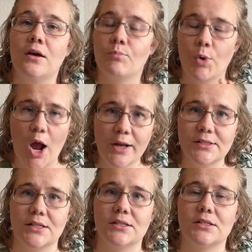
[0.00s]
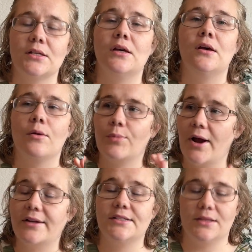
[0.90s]
Practice
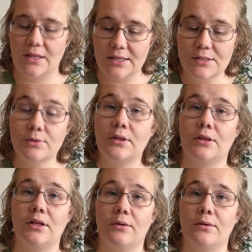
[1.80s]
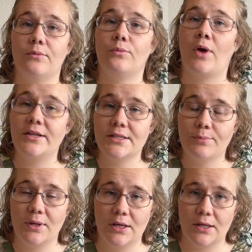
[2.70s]
this. The
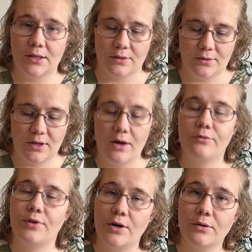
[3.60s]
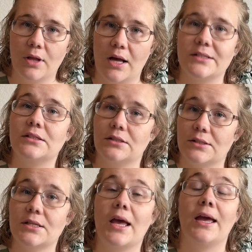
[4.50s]
recipe, the Alfredo class,
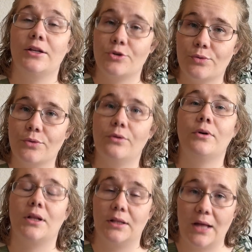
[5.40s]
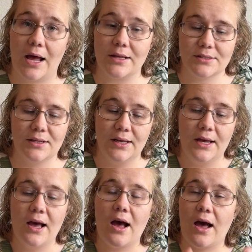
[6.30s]
is a true class.
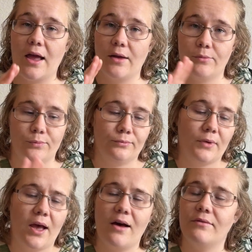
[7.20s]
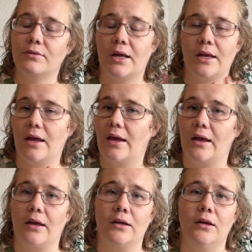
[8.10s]
I have like
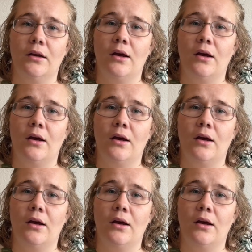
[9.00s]
a